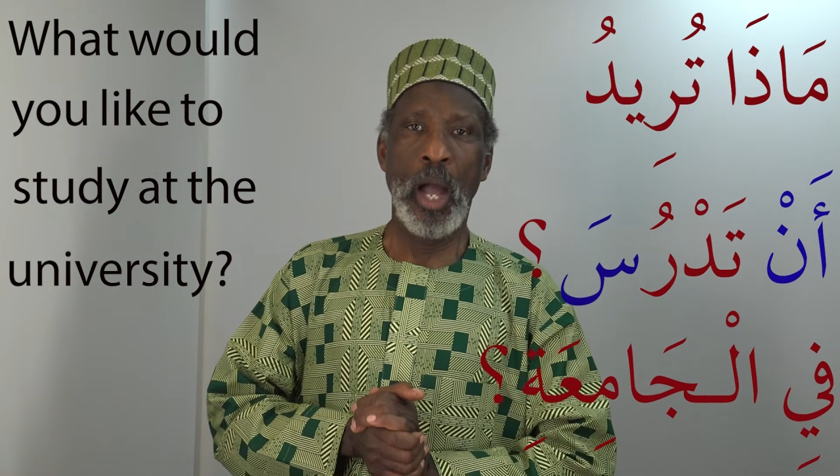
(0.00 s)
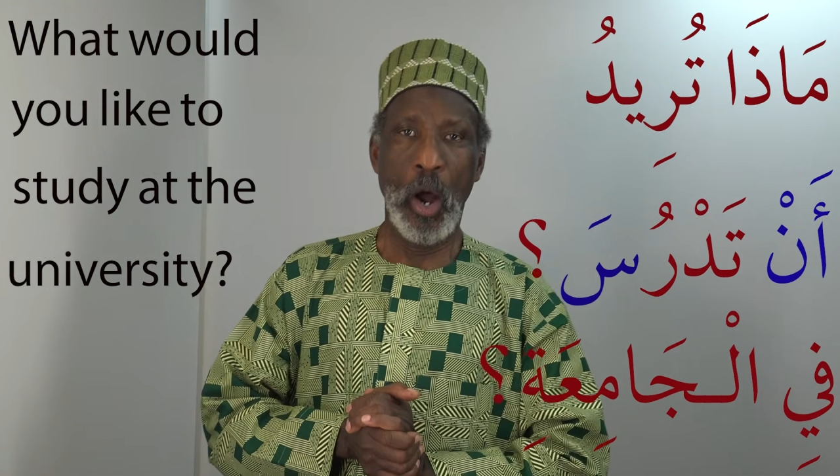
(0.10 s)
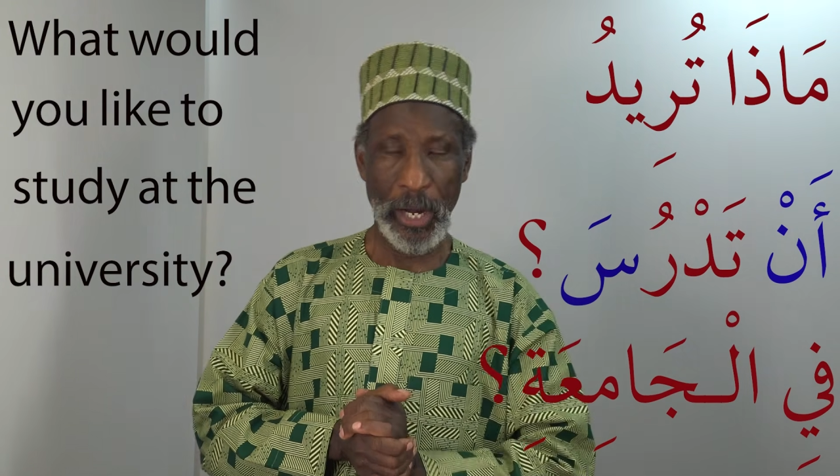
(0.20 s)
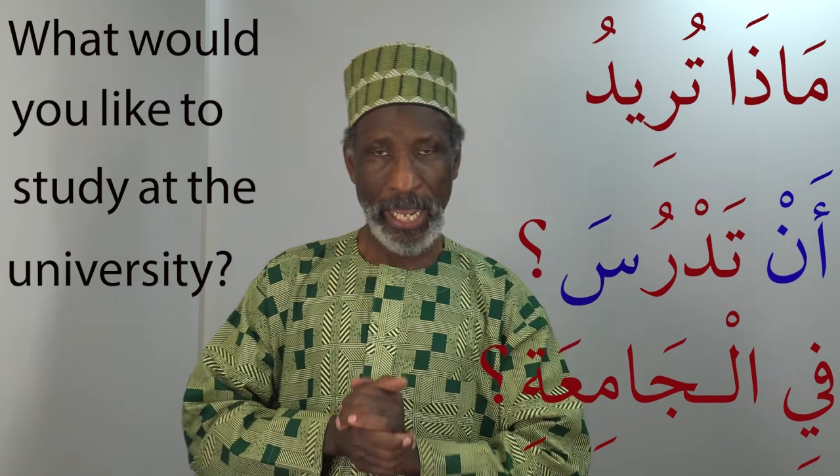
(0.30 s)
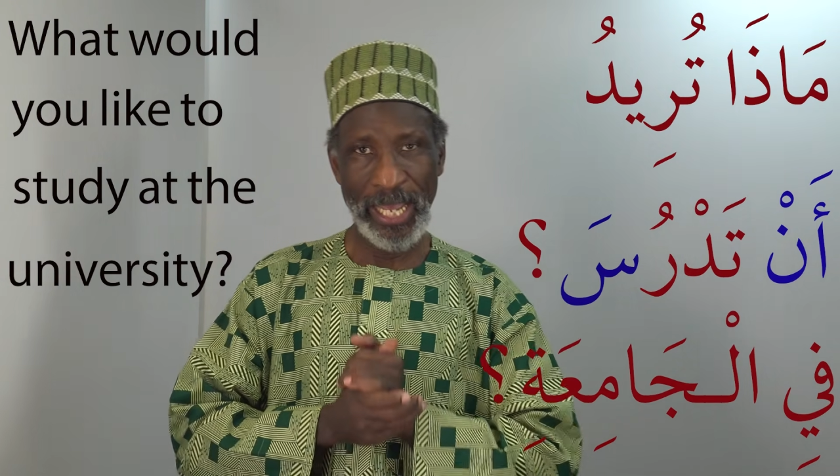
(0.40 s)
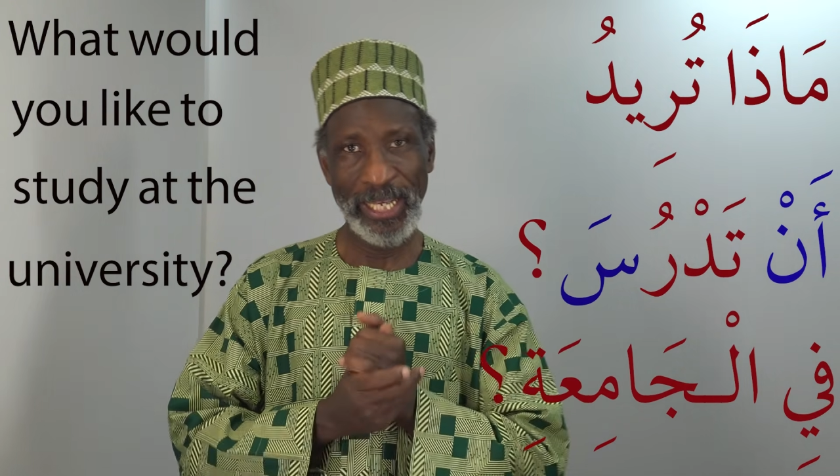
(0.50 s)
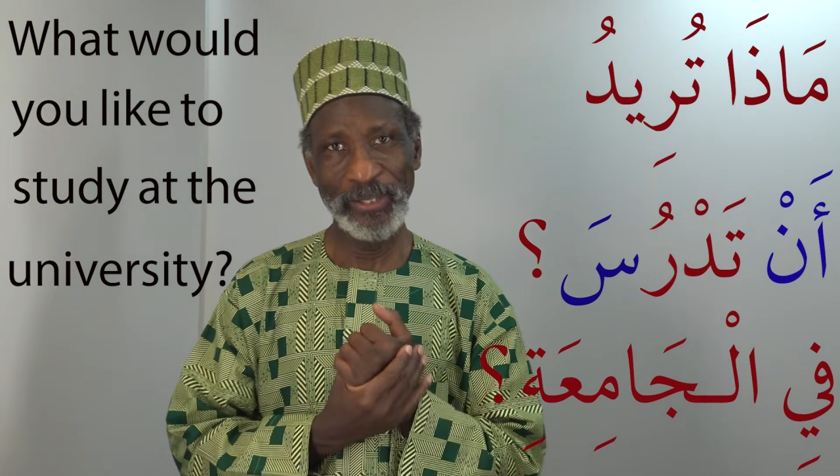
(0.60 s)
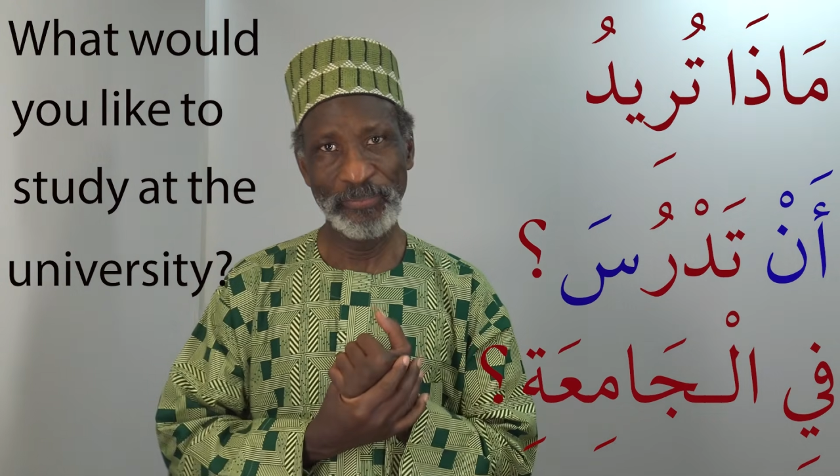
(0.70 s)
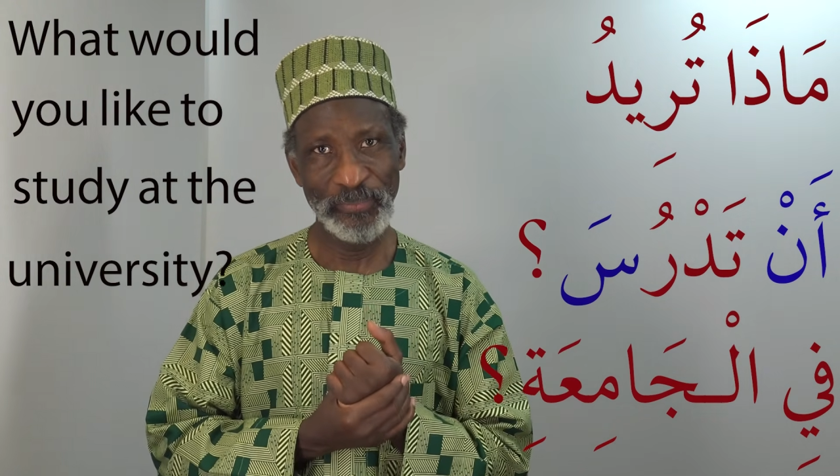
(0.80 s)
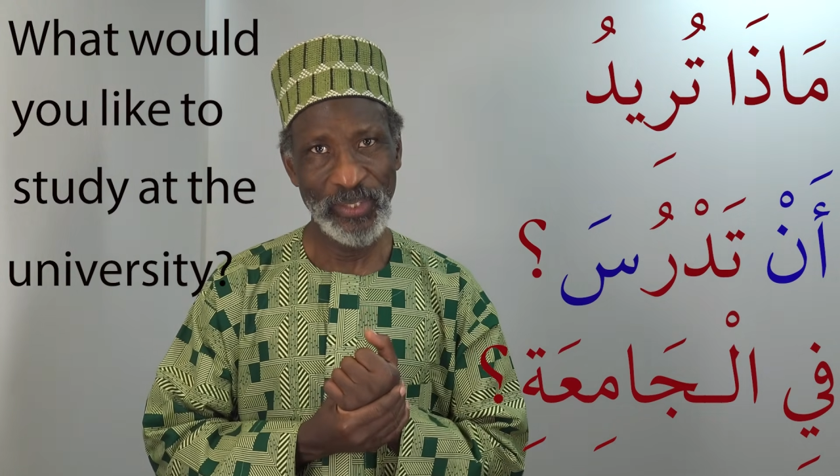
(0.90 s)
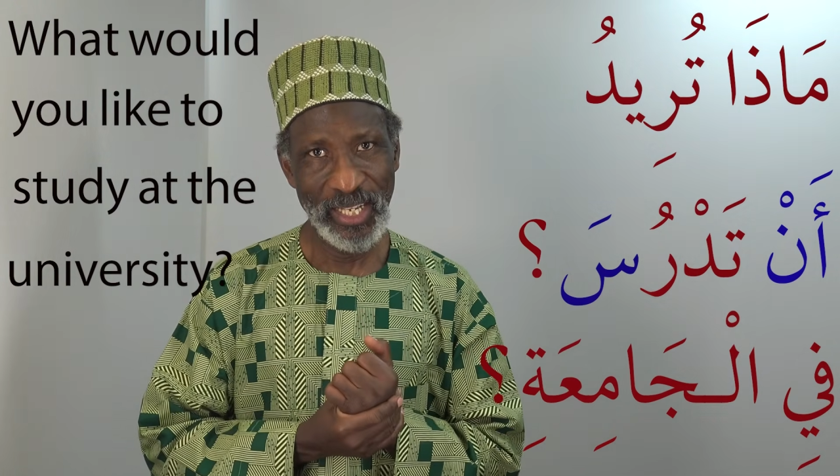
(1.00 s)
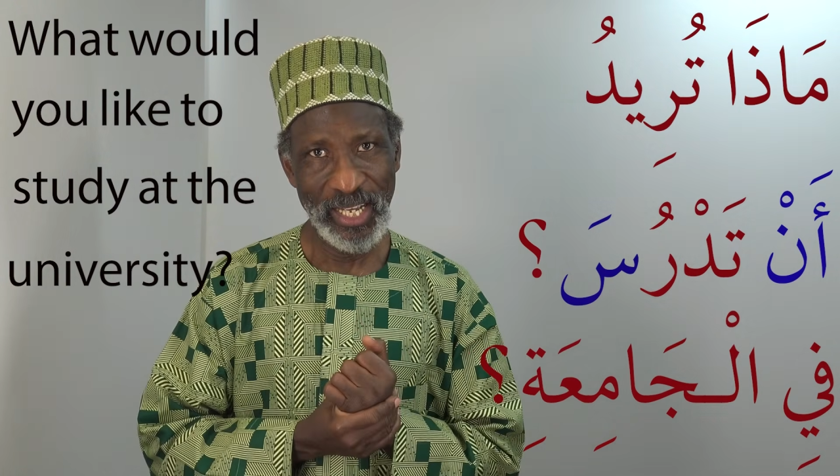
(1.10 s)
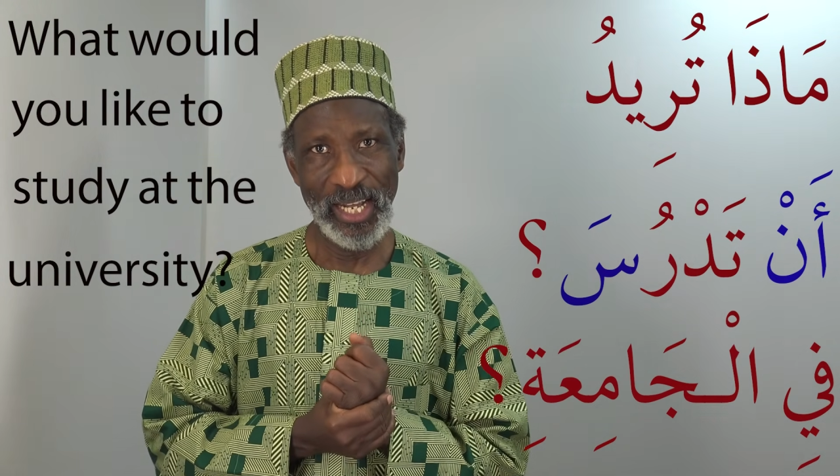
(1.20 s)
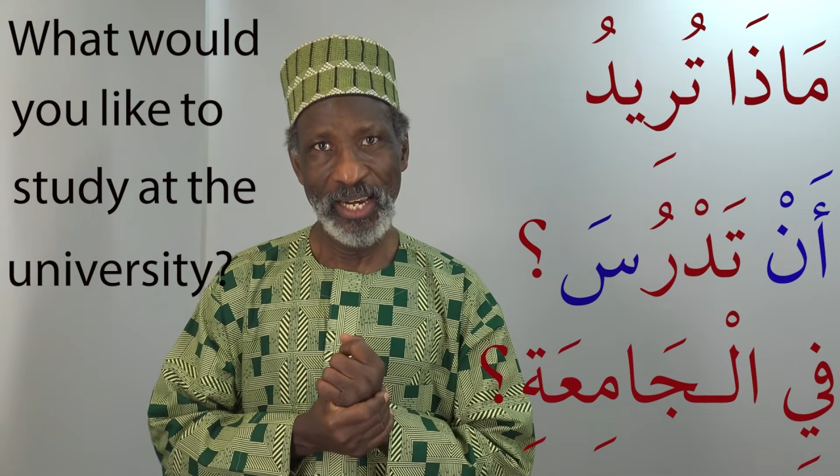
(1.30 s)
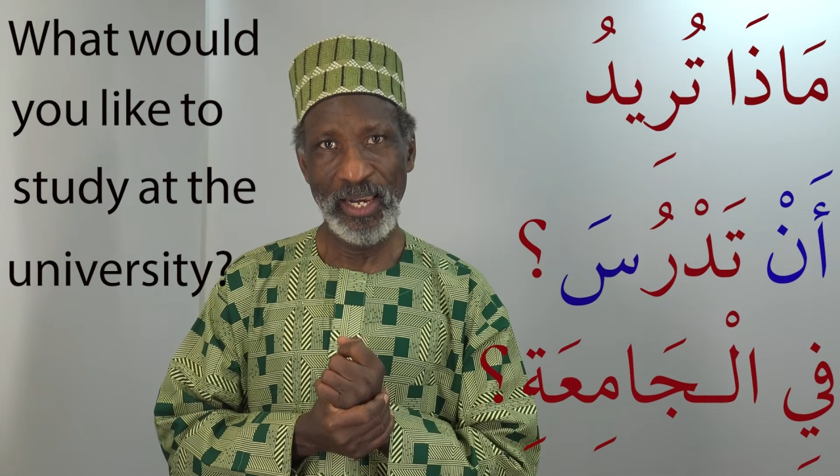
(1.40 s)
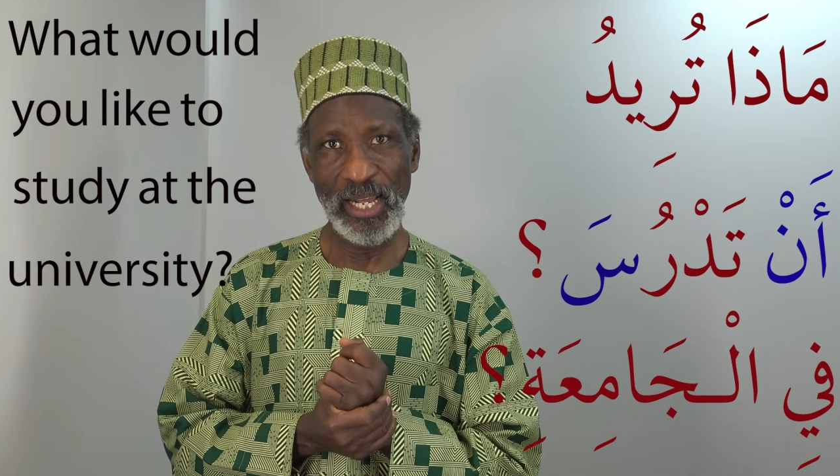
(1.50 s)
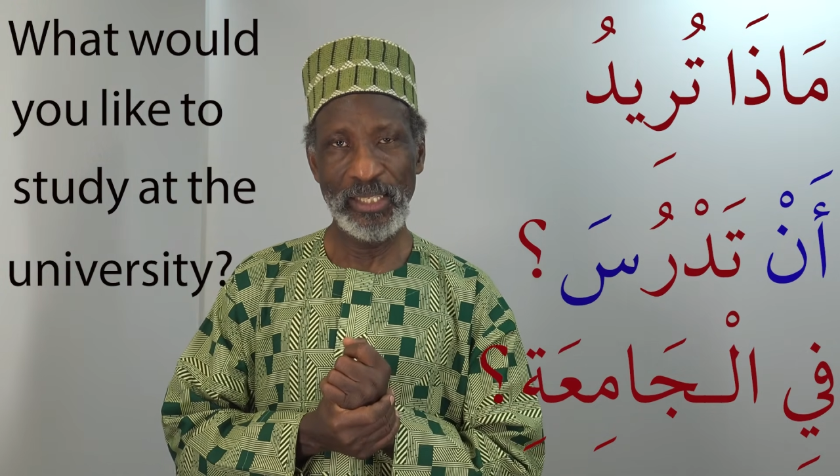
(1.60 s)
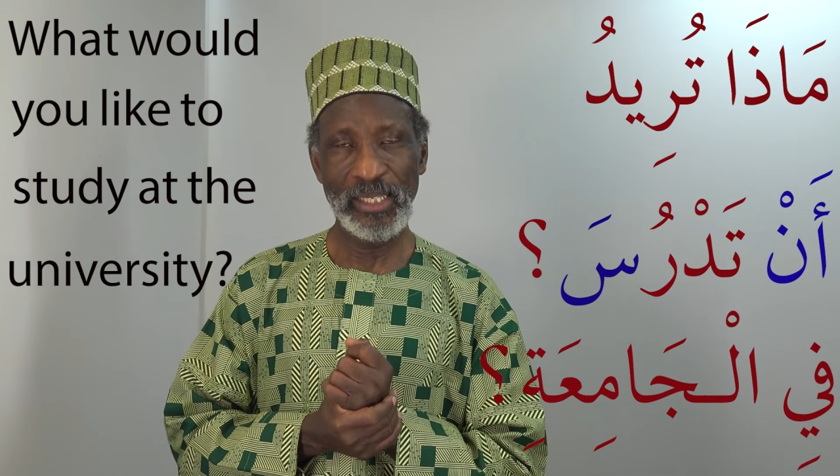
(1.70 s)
Okay, that's